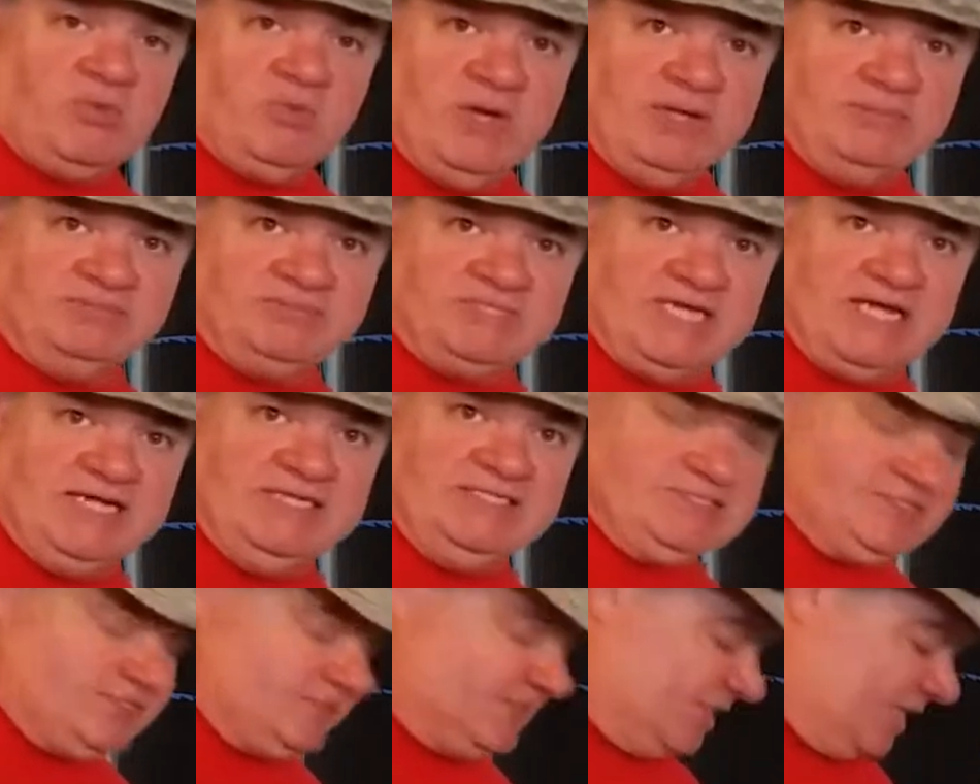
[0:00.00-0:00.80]
on
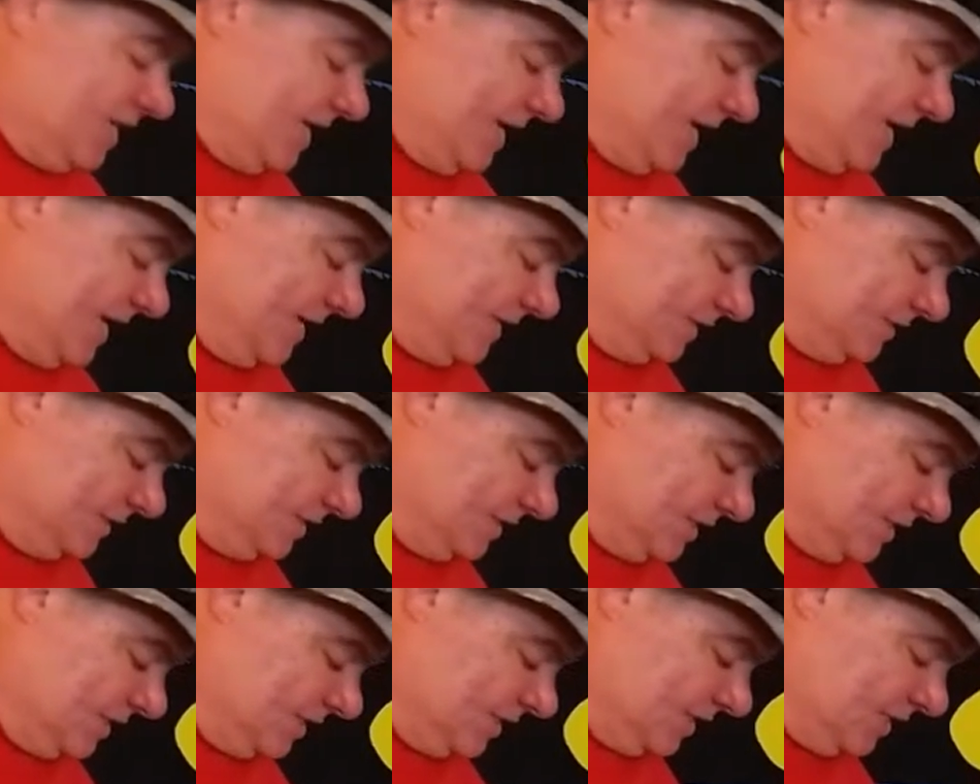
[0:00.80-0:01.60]
websites,
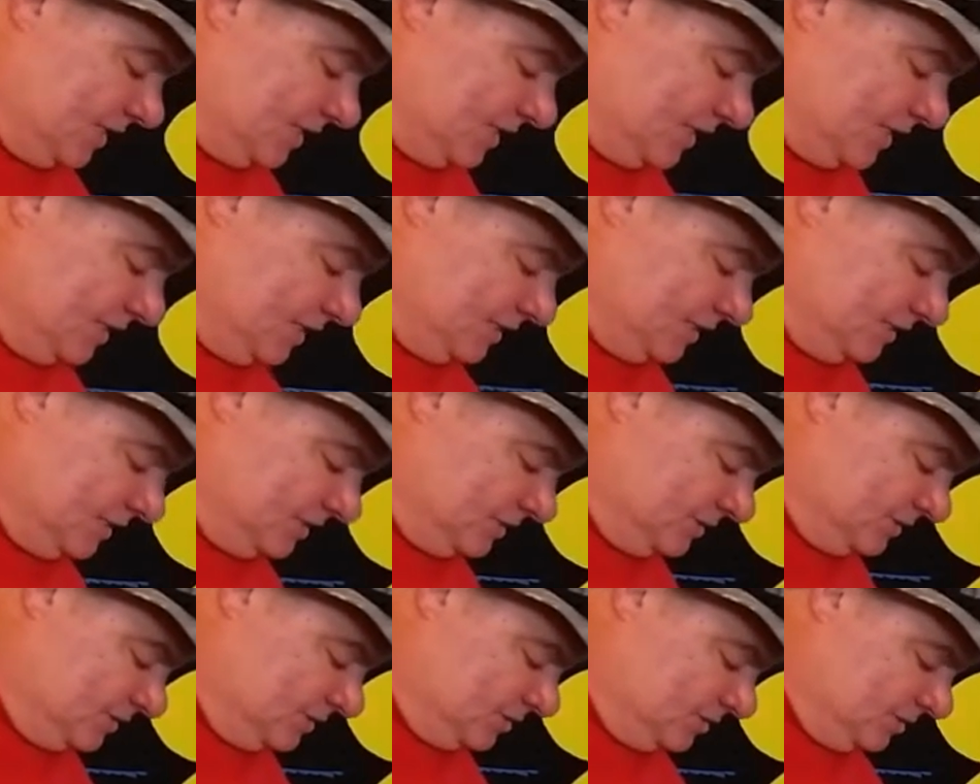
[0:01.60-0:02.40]
and
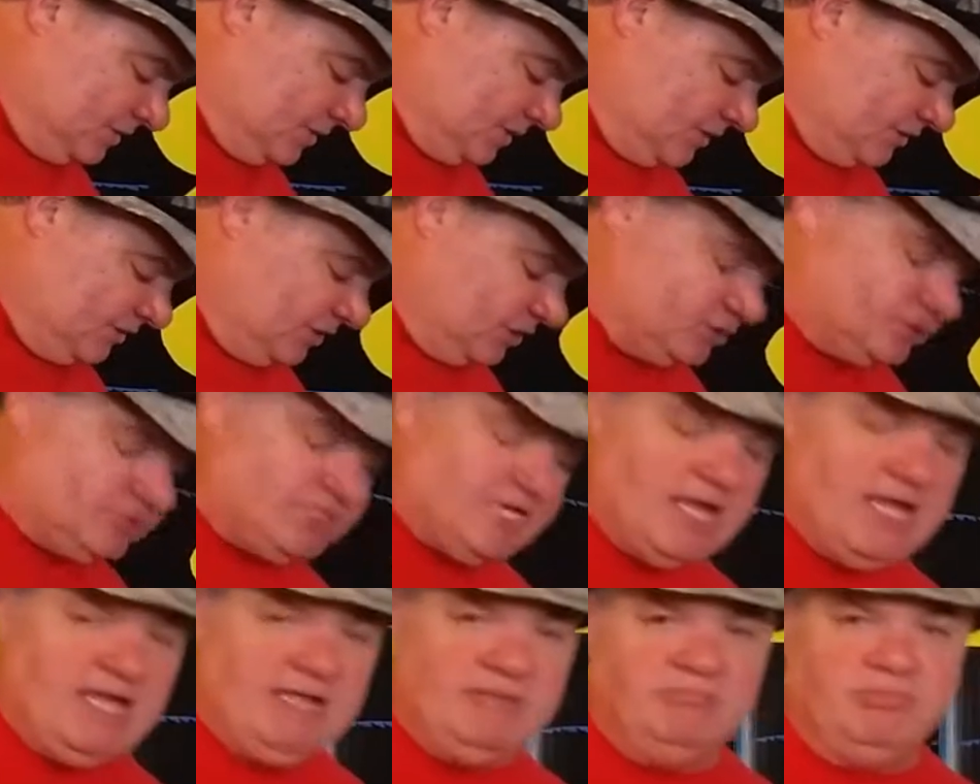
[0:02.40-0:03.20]

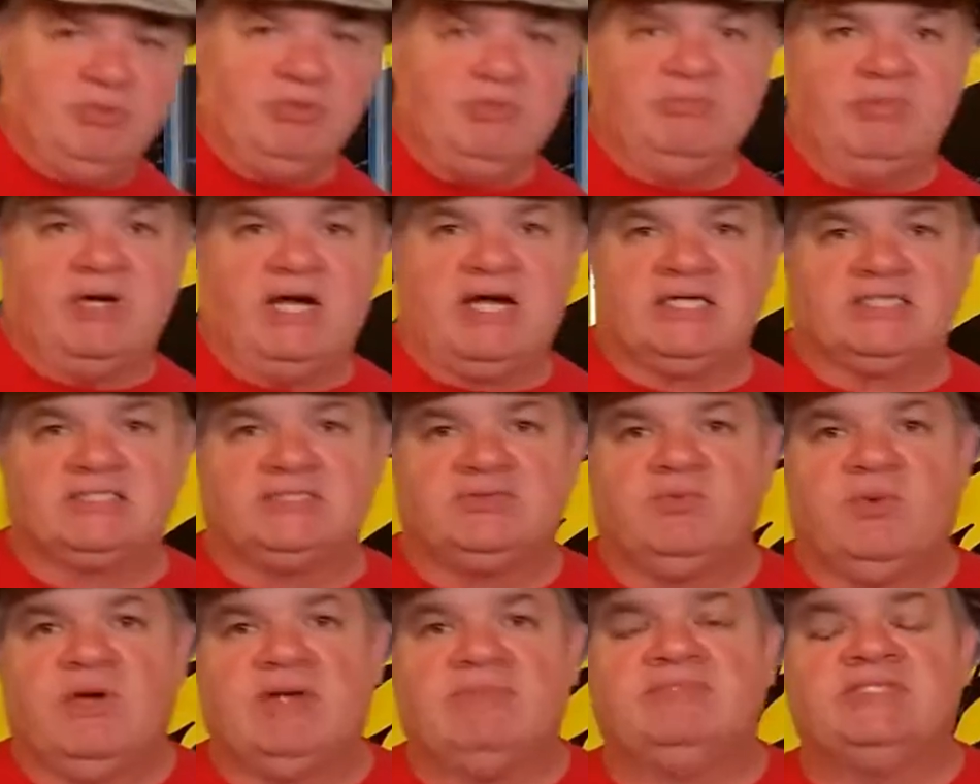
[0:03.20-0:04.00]
there's a
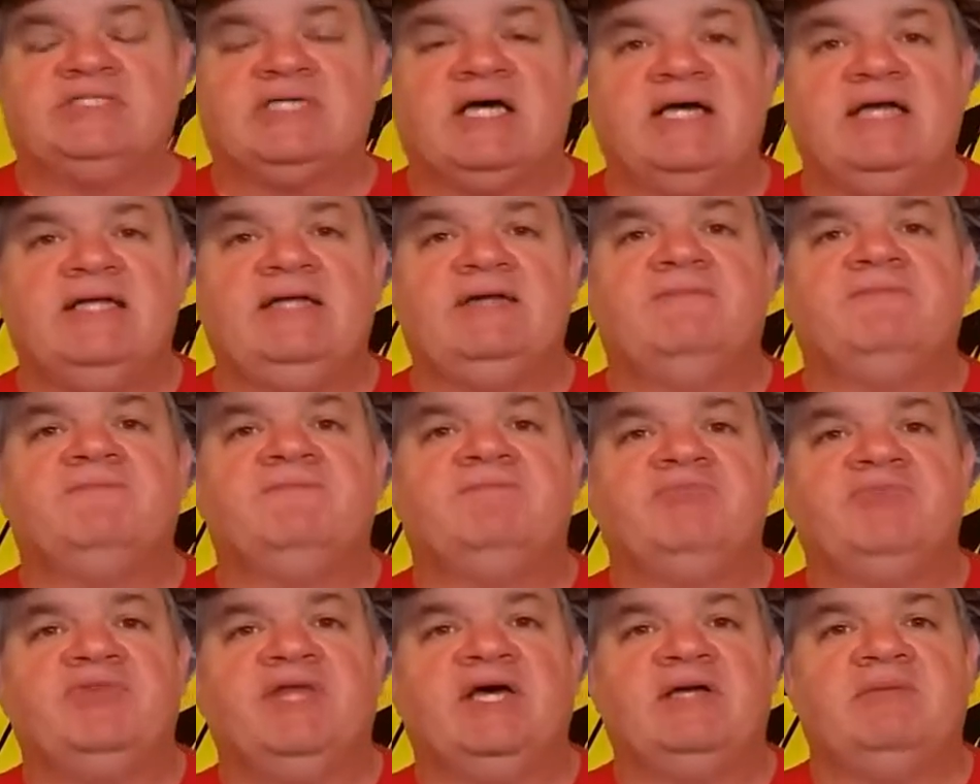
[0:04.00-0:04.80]
Boombox website
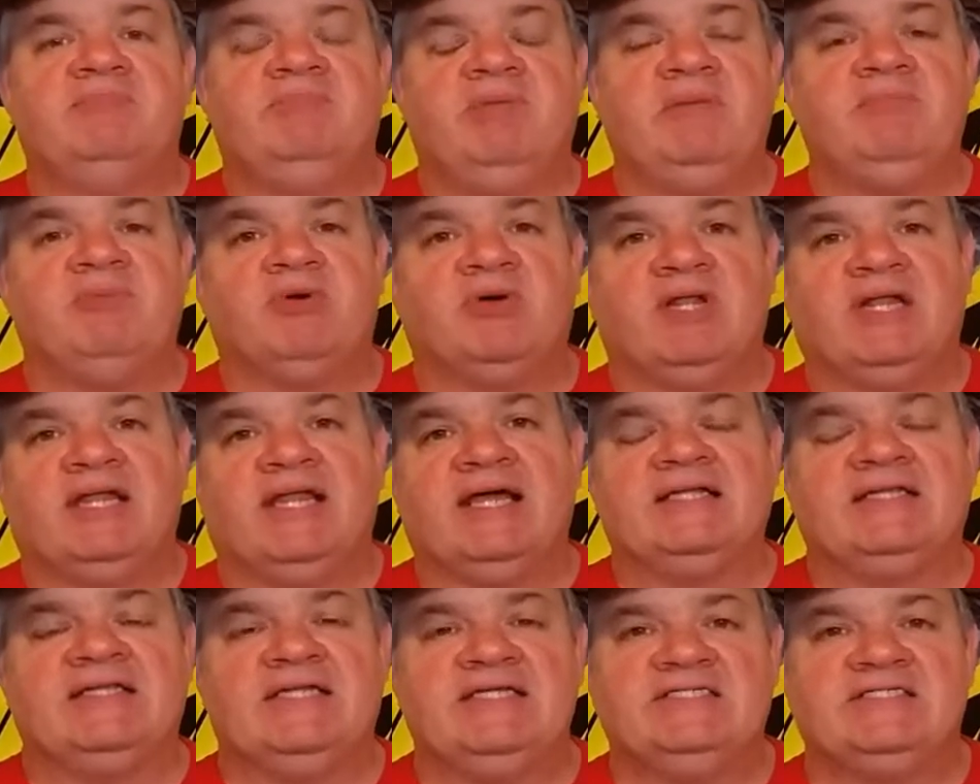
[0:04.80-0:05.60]
that people
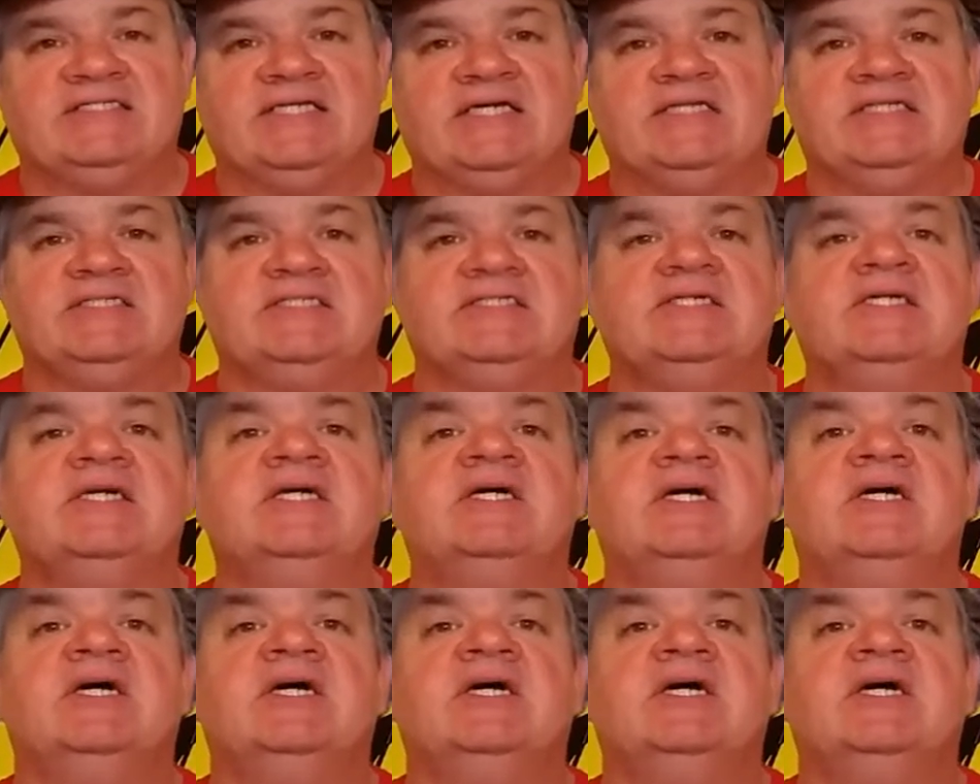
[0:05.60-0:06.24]
collect these things.